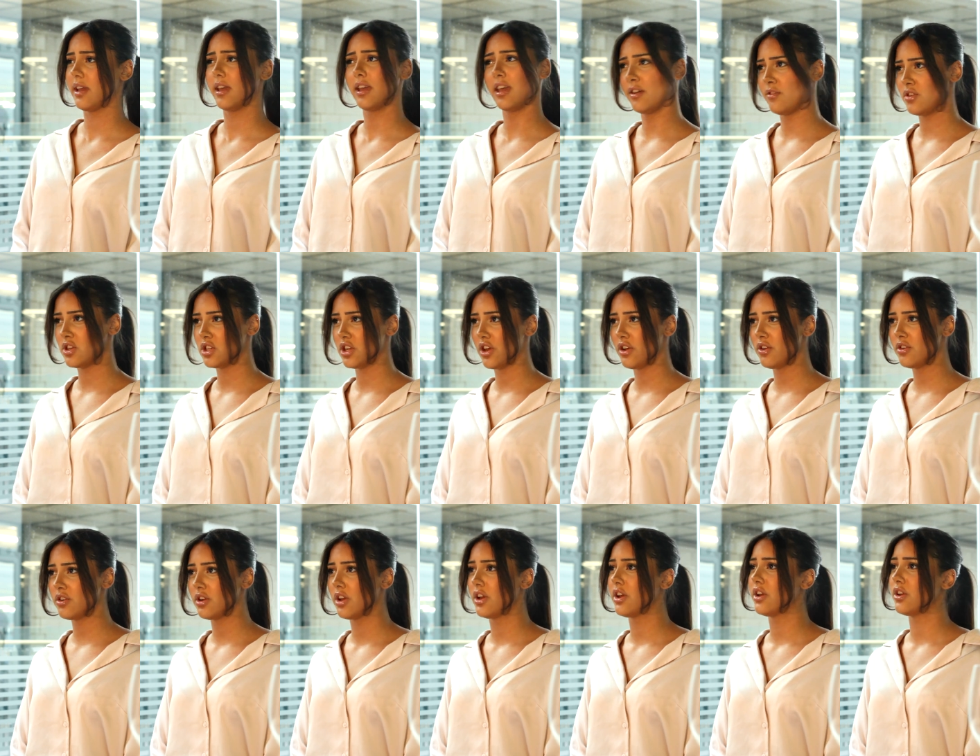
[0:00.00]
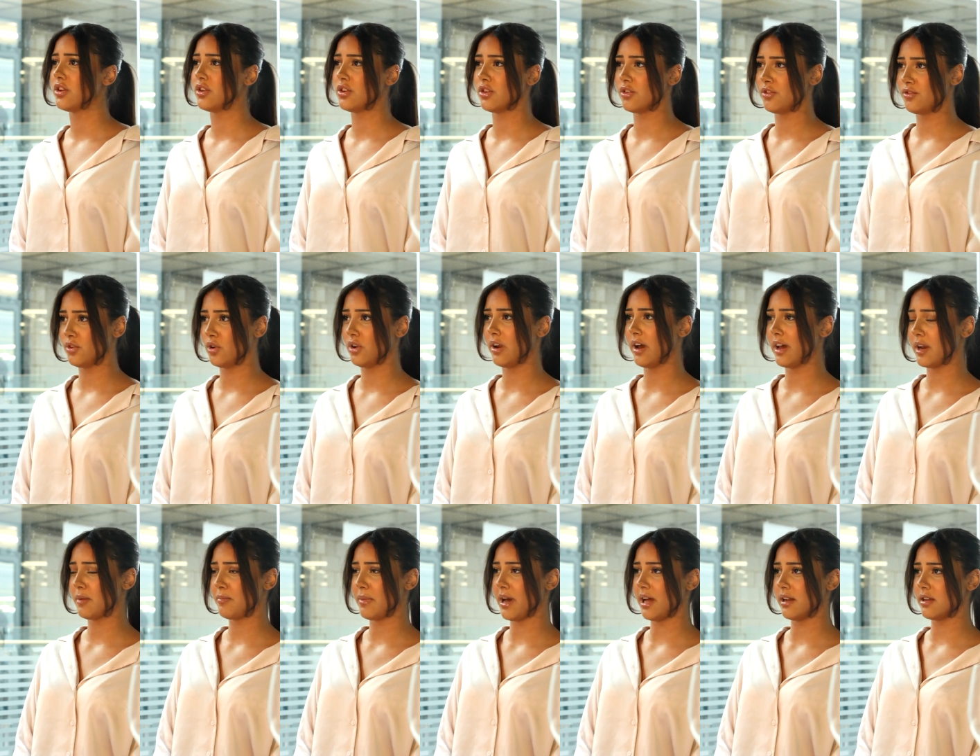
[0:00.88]
If you don't, You'll fall out
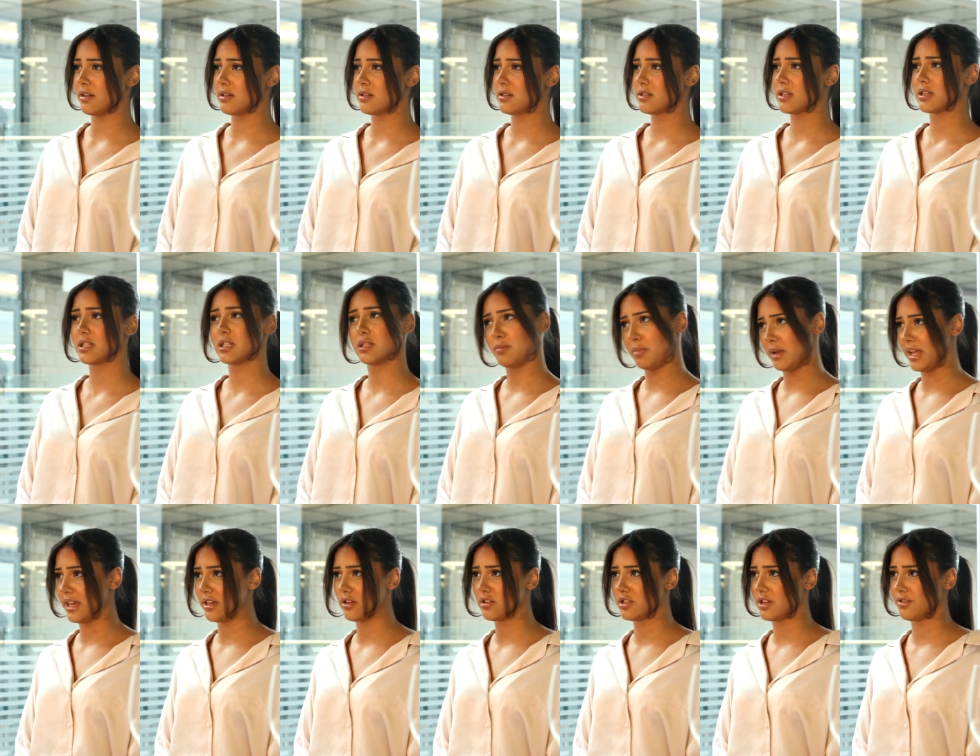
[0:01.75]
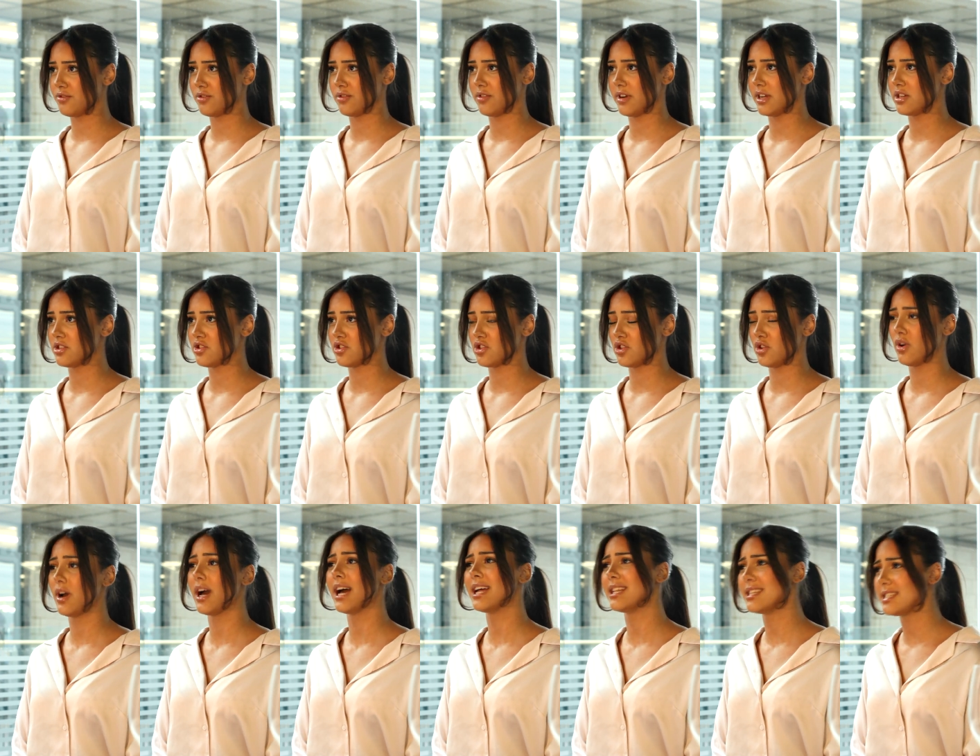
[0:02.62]
of balance, split your differential,
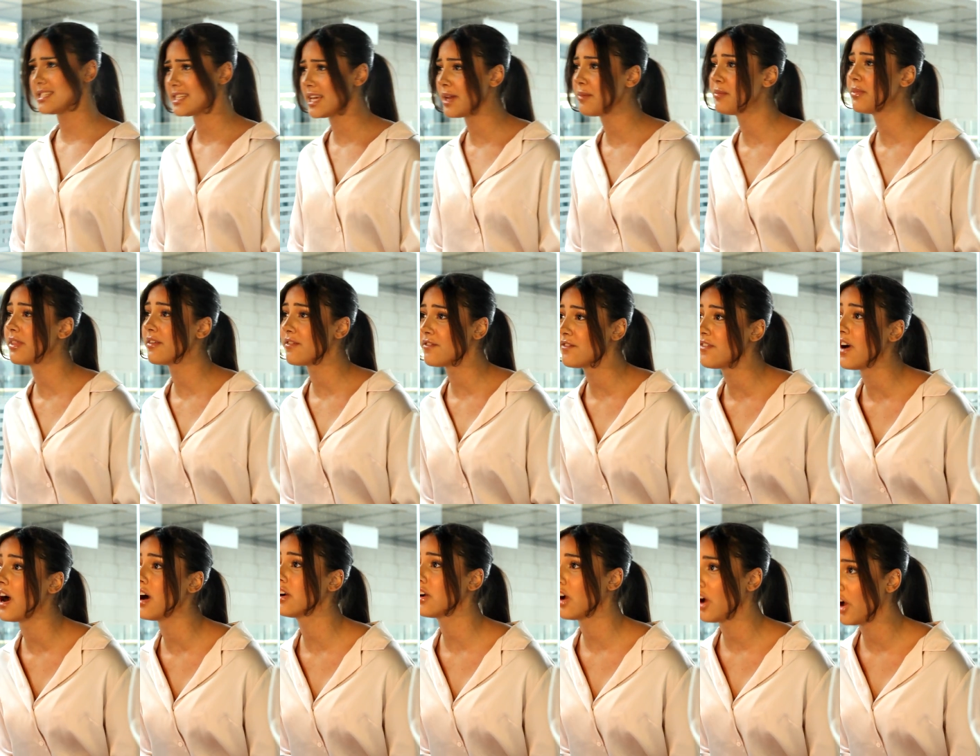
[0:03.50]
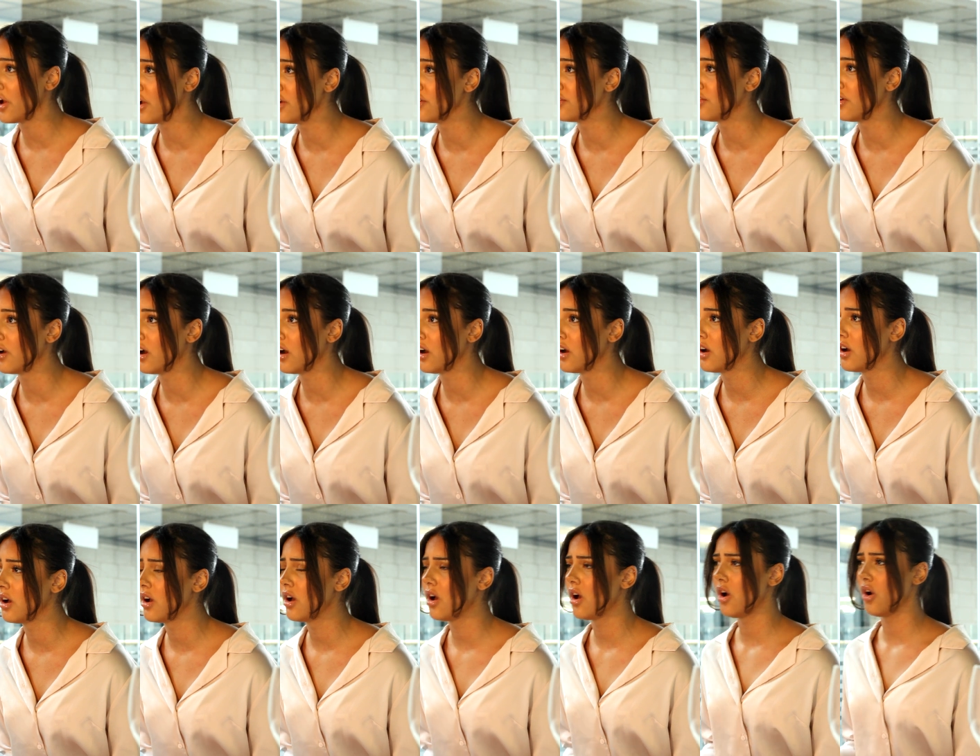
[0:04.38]
and tip the fuck over.
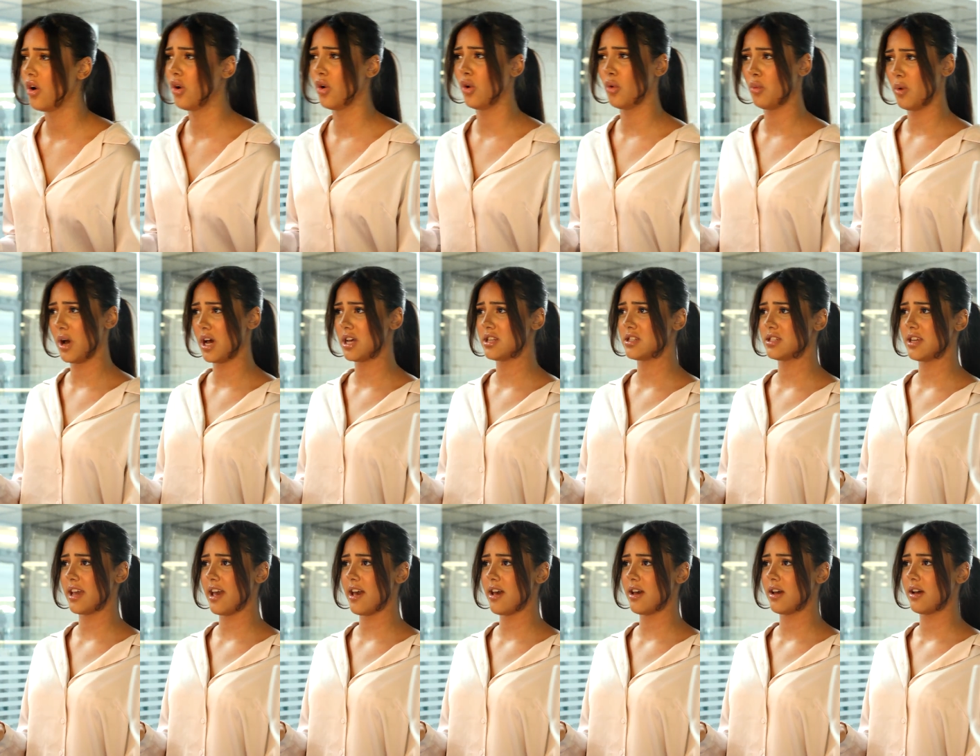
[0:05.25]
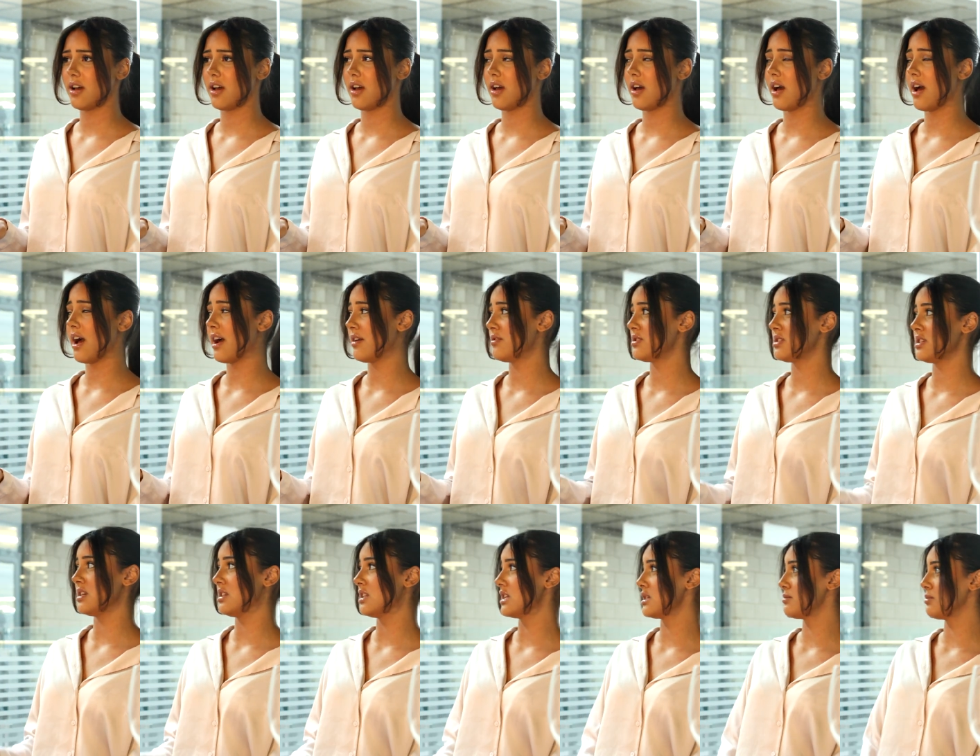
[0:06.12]
Or worse yet, I've
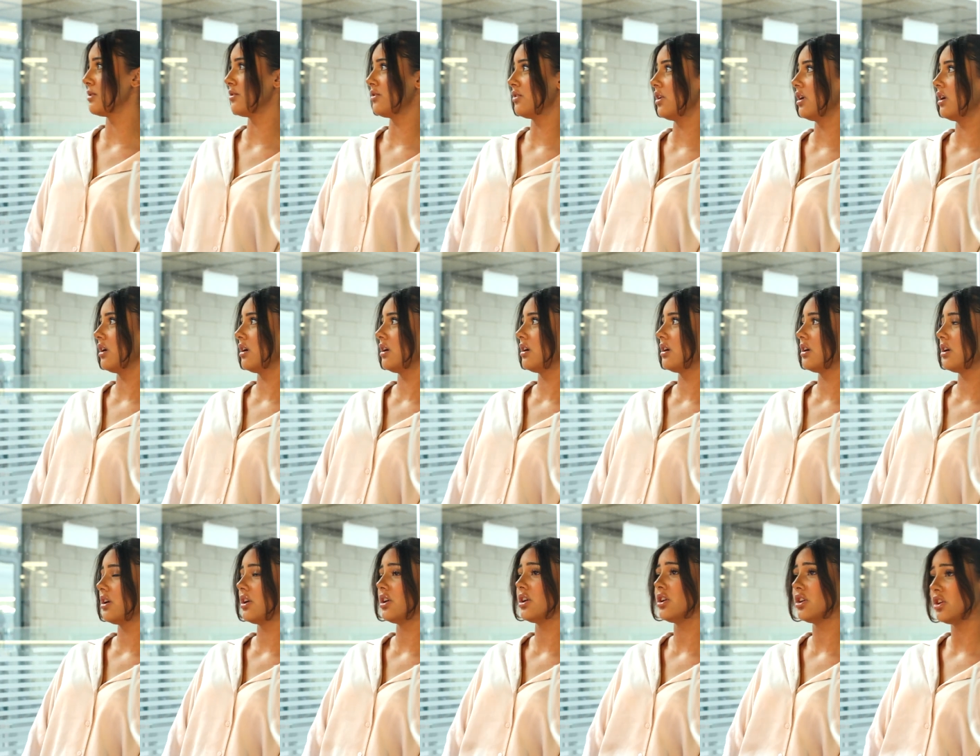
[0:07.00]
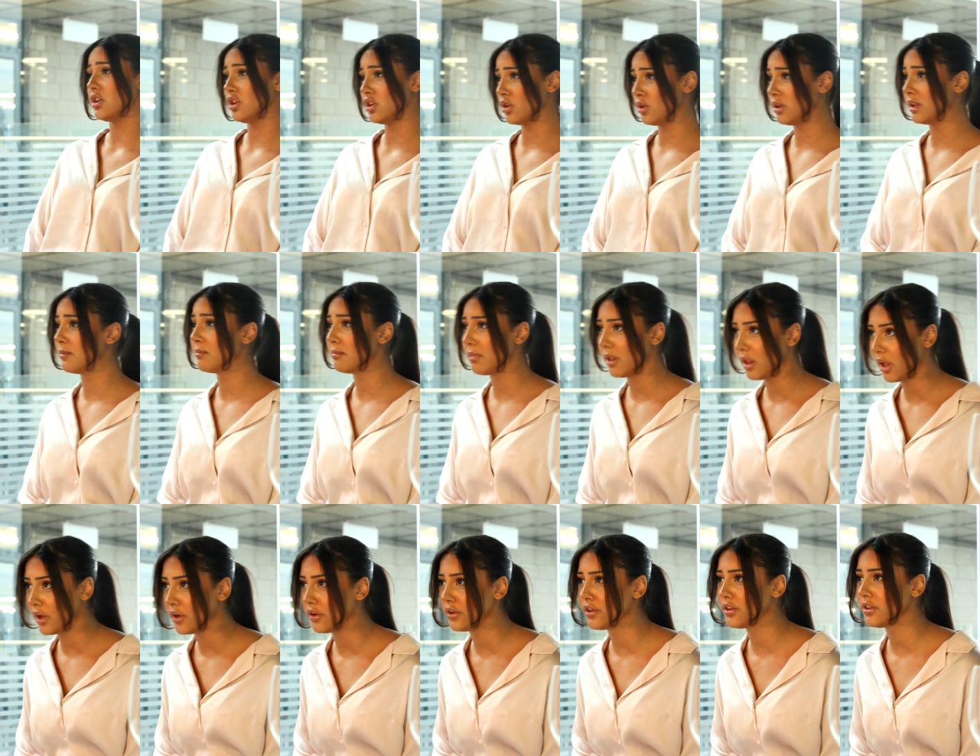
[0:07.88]
seen this before, you'll
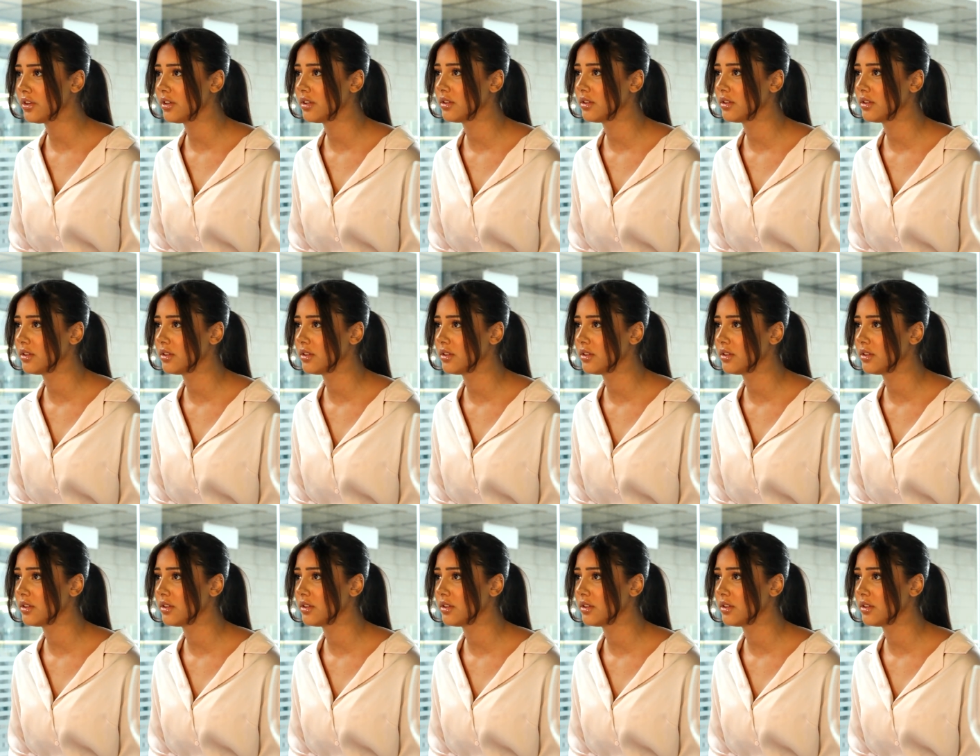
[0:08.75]
implode.